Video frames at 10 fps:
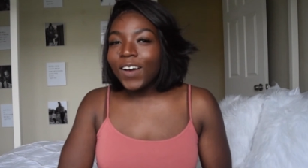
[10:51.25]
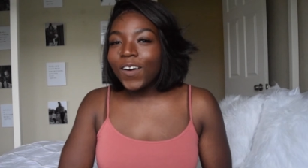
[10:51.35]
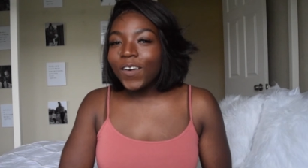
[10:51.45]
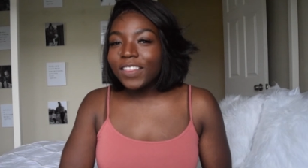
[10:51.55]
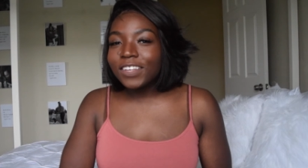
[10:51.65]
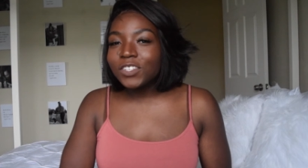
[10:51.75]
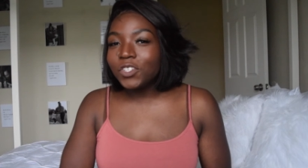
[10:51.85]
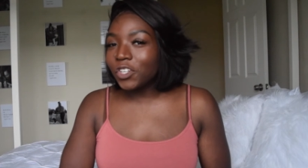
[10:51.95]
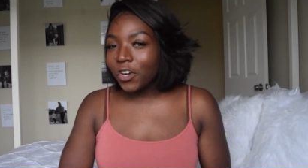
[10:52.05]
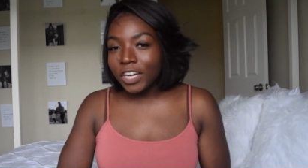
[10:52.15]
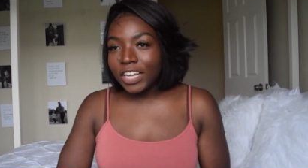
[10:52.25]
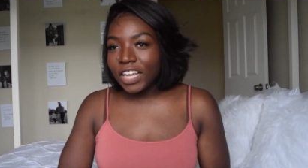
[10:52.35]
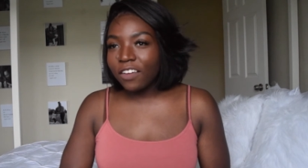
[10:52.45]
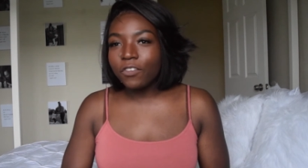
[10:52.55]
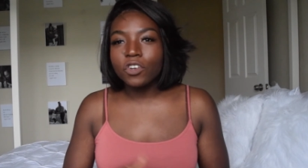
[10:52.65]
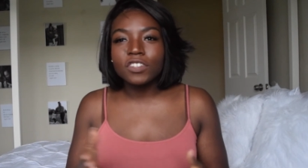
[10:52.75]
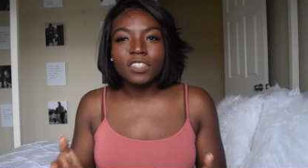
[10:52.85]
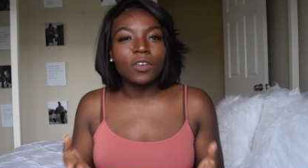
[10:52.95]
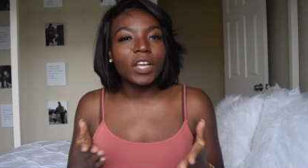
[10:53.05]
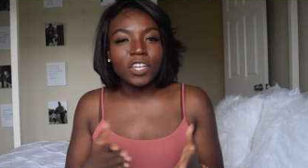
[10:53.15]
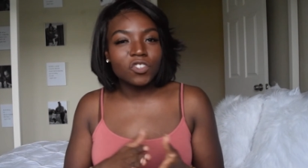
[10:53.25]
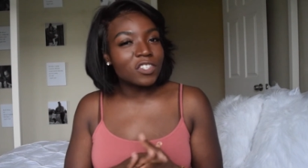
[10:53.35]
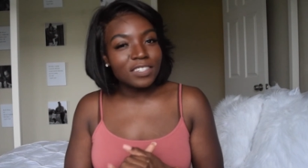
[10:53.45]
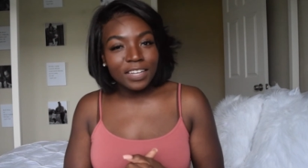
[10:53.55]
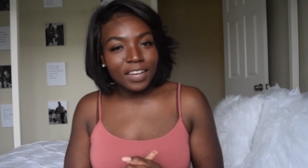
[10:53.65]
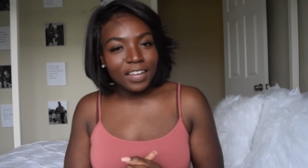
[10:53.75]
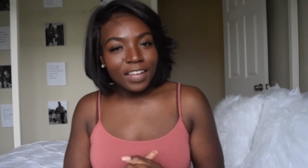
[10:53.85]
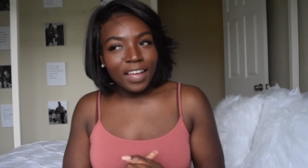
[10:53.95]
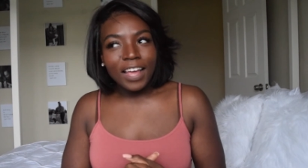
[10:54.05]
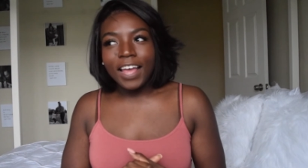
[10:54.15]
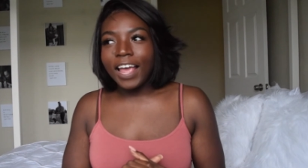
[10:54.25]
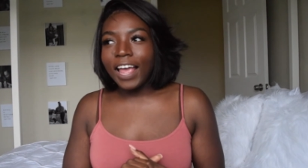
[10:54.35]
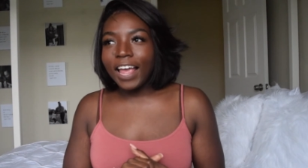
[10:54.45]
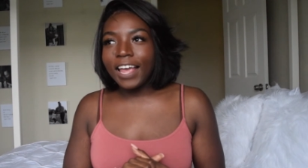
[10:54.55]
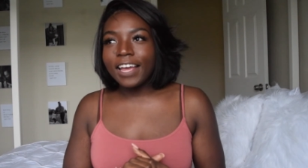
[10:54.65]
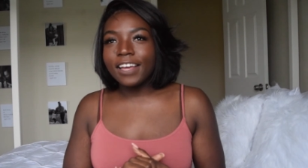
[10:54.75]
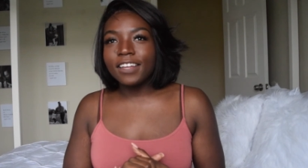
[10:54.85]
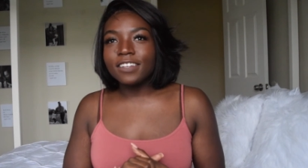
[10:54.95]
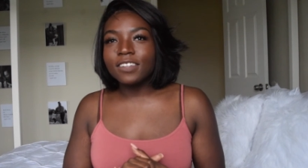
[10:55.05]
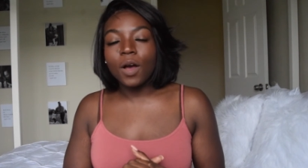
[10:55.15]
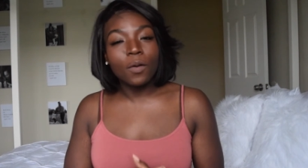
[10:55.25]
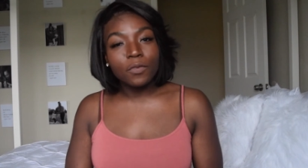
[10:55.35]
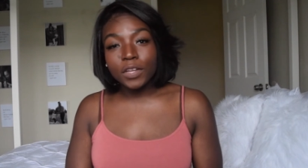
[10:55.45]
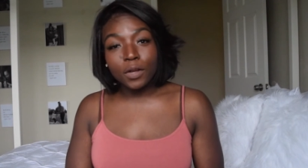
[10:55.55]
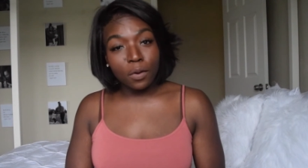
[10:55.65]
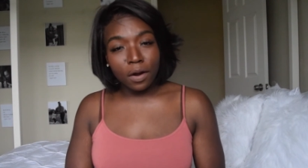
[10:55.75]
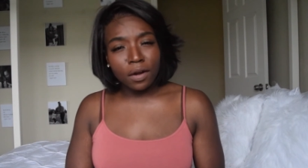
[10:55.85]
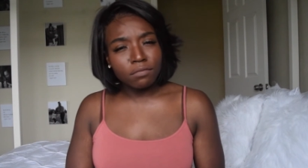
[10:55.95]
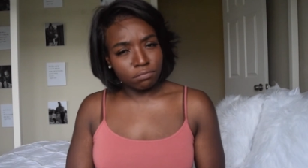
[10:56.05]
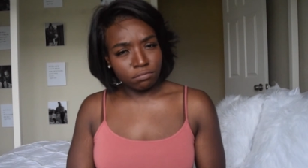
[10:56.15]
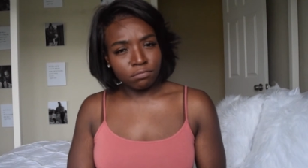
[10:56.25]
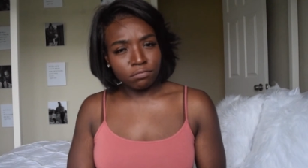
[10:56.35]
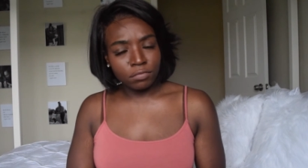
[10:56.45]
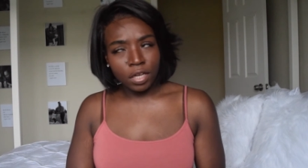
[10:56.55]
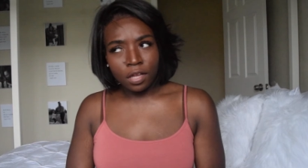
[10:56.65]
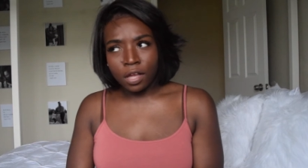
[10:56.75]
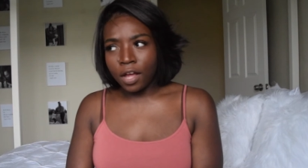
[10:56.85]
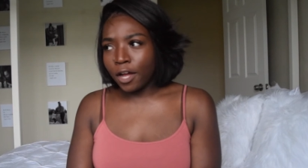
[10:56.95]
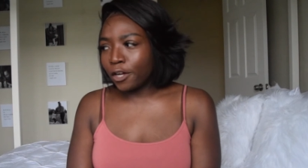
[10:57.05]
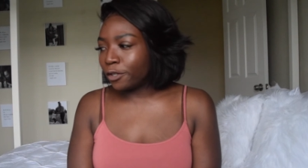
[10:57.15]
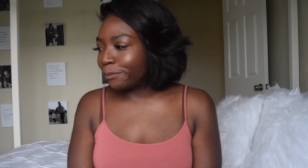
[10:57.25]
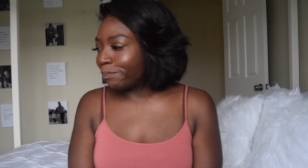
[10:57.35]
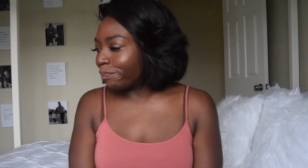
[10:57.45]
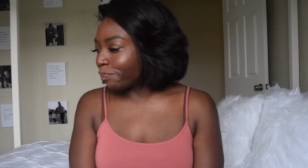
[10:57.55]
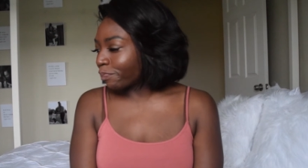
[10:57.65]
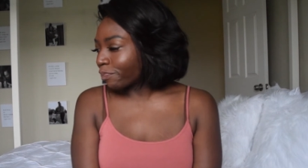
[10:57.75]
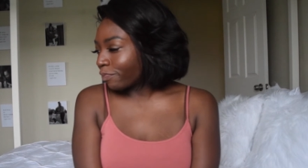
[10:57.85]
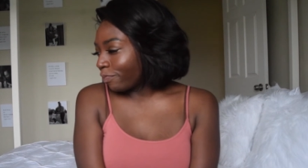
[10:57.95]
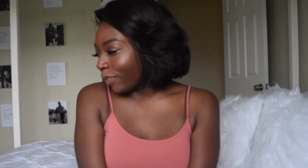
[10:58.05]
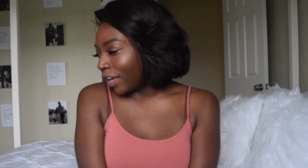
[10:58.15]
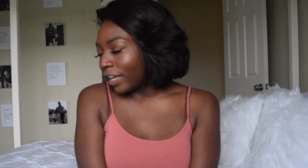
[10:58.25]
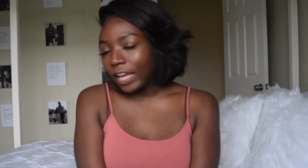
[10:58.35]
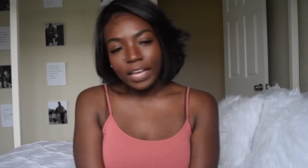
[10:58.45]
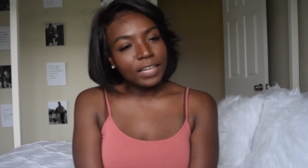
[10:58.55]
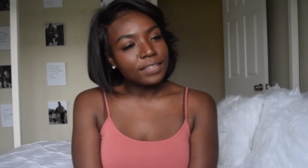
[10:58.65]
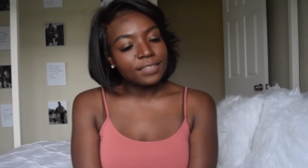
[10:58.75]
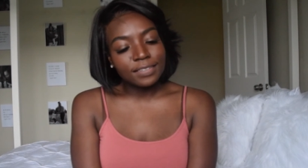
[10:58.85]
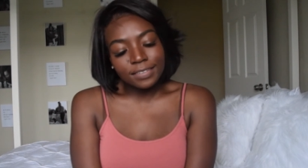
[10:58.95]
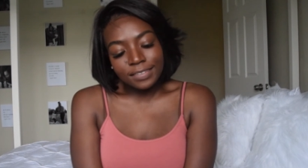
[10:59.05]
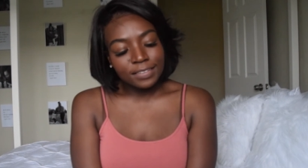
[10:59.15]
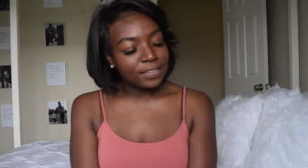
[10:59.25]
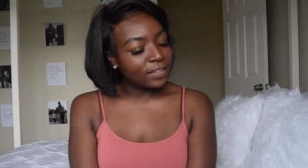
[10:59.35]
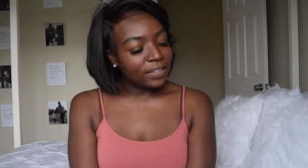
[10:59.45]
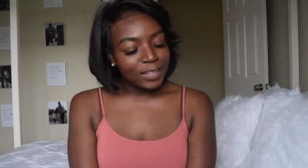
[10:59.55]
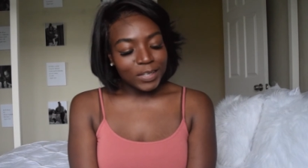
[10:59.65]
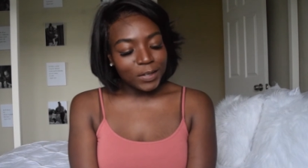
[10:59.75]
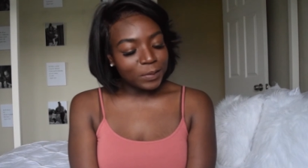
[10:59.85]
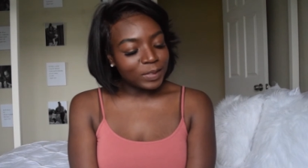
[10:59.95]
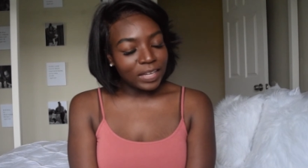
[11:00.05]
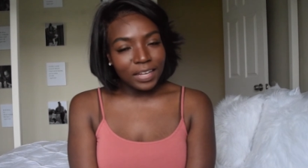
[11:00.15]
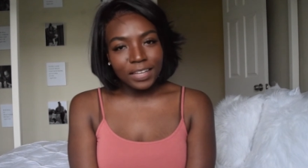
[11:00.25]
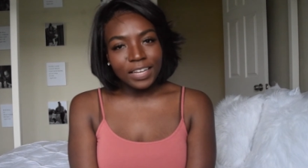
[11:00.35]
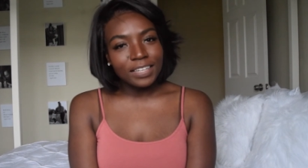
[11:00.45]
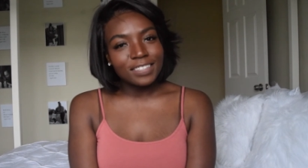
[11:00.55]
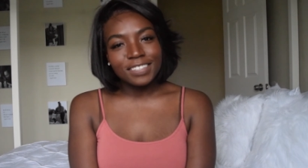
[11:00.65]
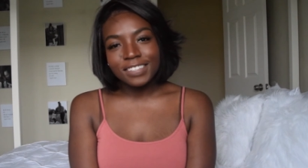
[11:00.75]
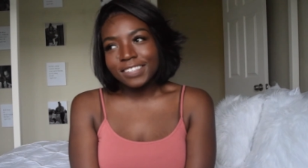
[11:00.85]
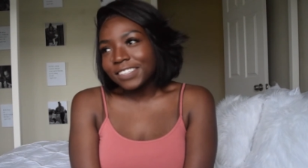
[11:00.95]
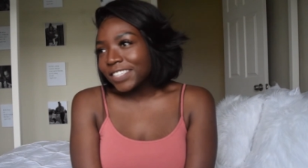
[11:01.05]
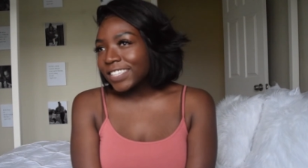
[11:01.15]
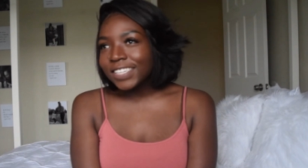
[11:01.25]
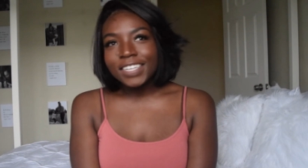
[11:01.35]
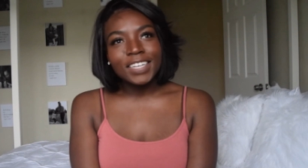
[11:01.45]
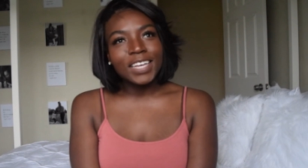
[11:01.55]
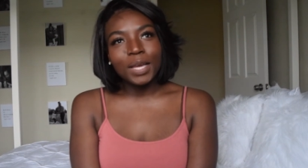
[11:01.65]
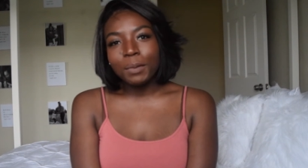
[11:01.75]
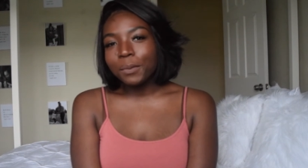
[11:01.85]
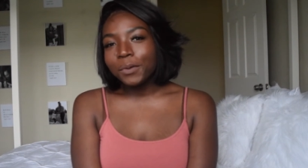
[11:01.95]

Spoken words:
on this journey if you're still interested, and hopefully you are. And yeah, let's, you know what I'm saying, let's keep it